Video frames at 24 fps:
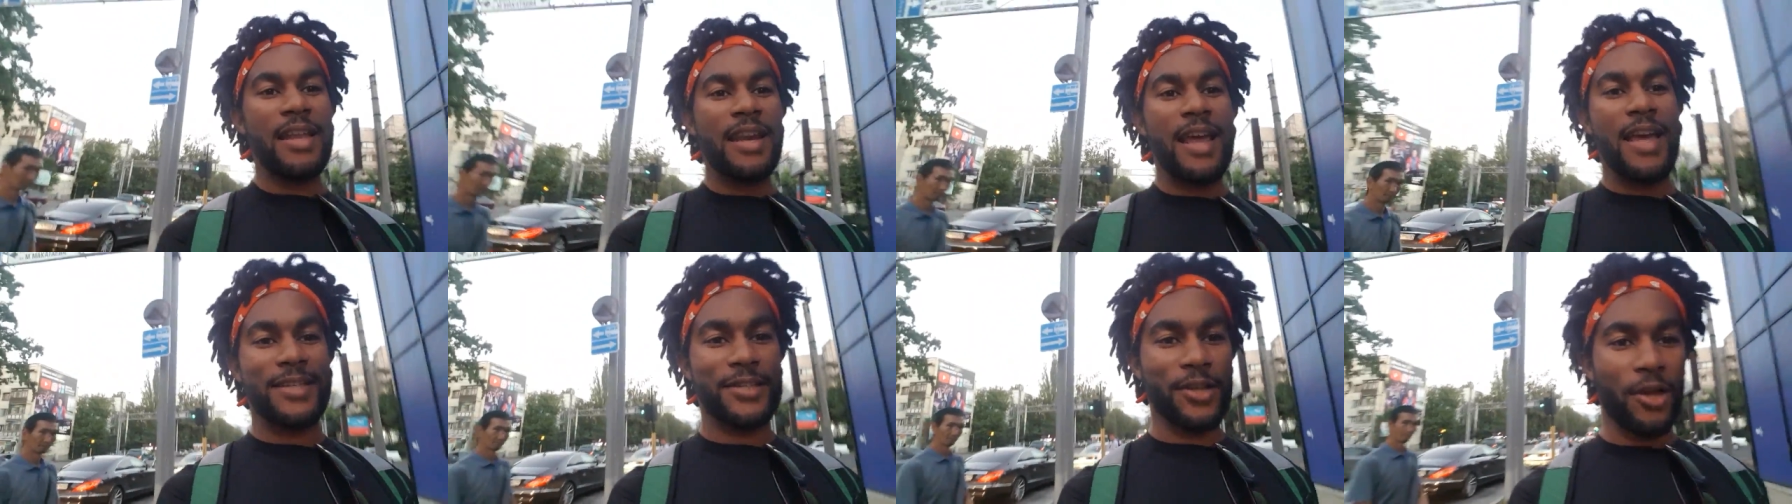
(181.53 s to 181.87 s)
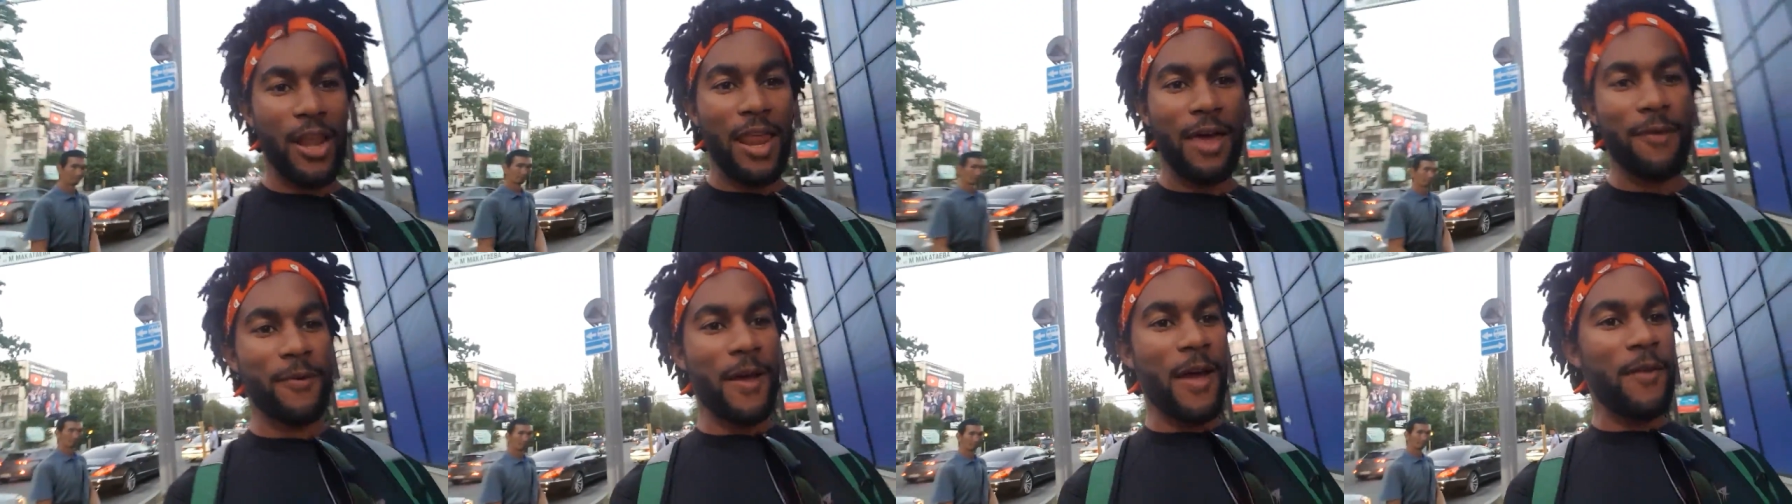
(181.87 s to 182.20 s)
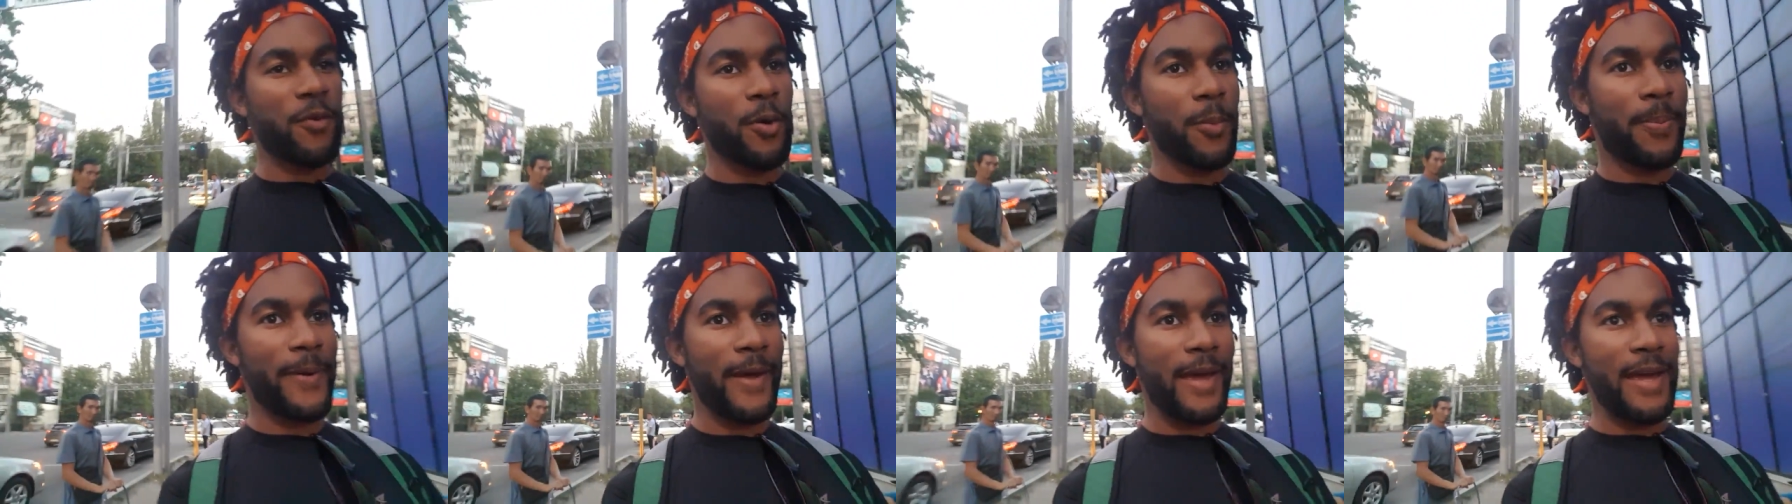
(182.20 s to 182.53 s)
That's all I've
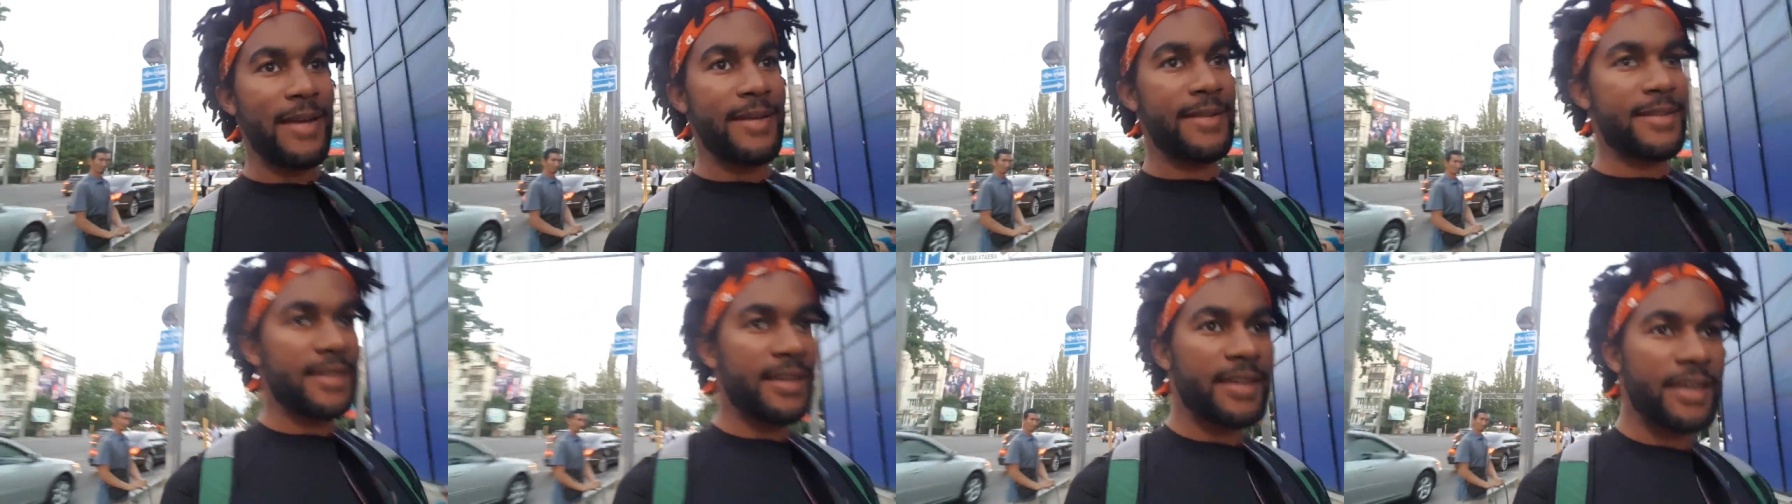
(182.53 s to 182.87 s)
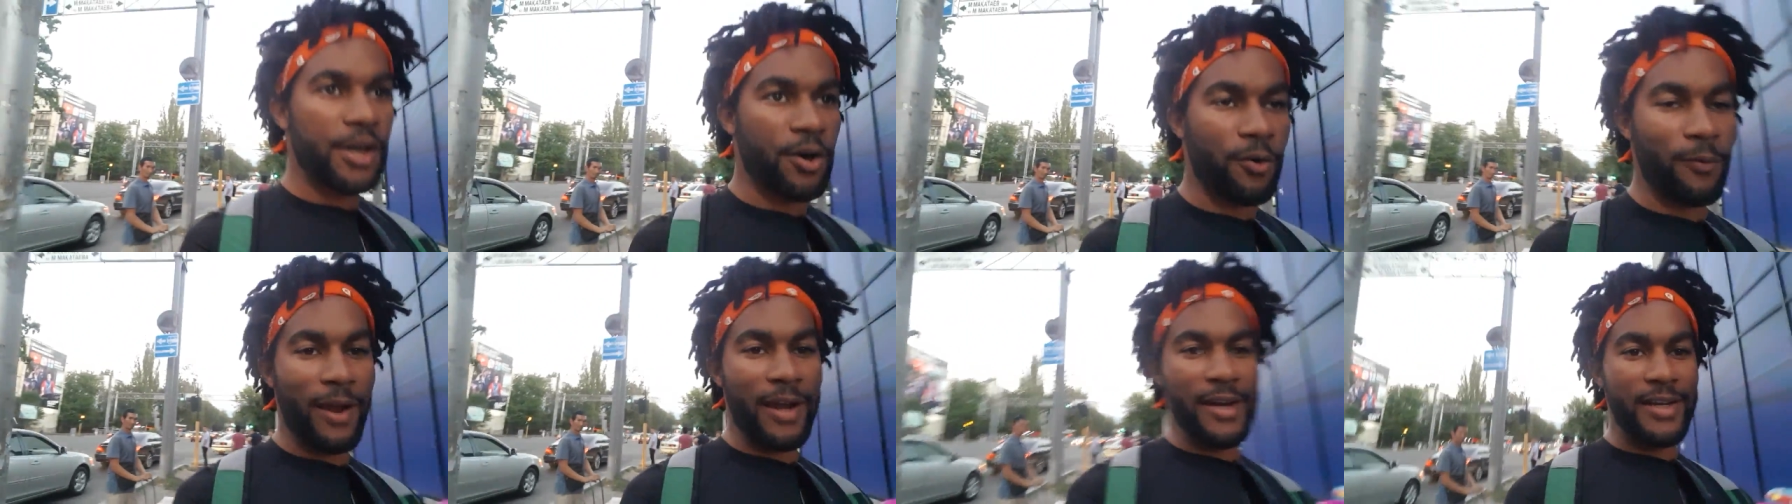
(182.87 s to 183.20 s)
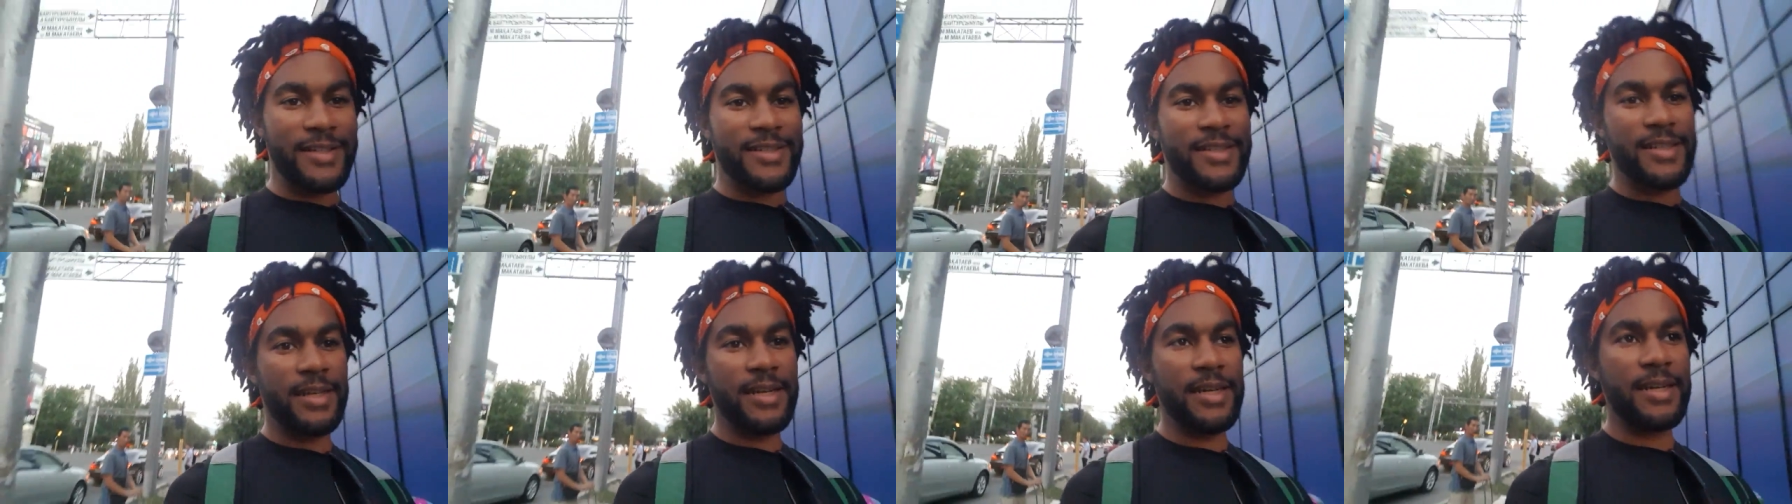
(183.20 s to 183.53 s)
ever paid to get around the
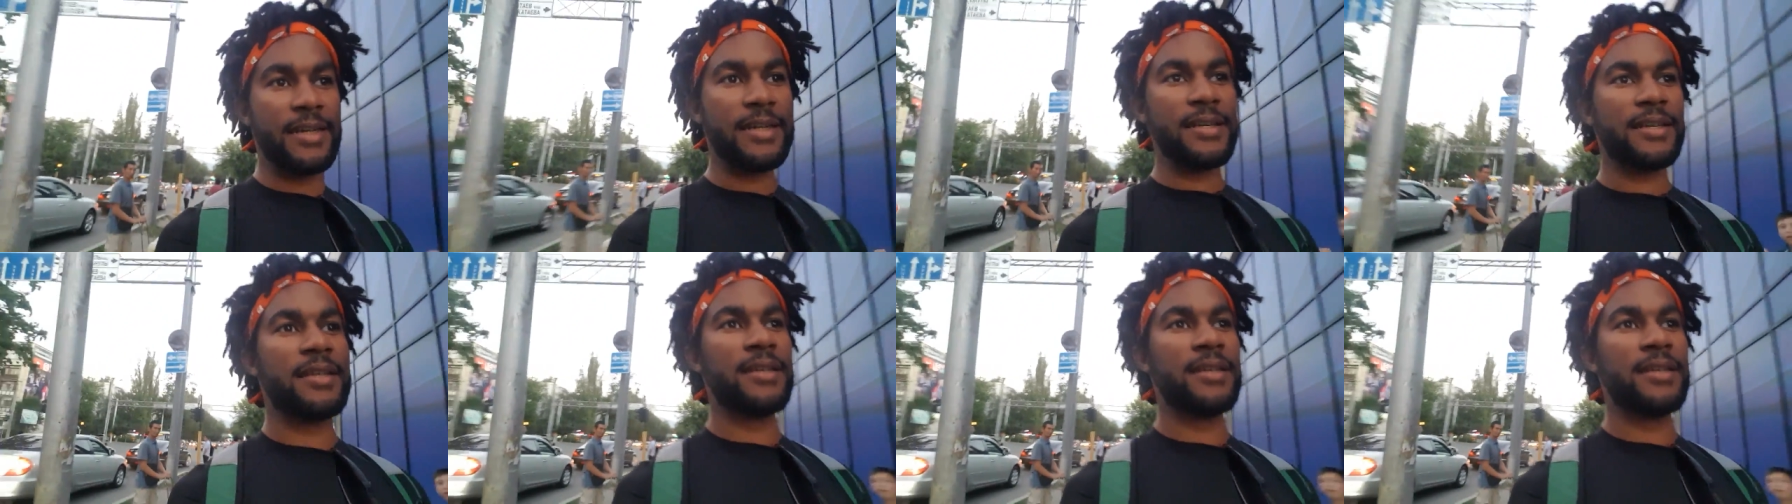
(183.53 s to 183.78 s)
city.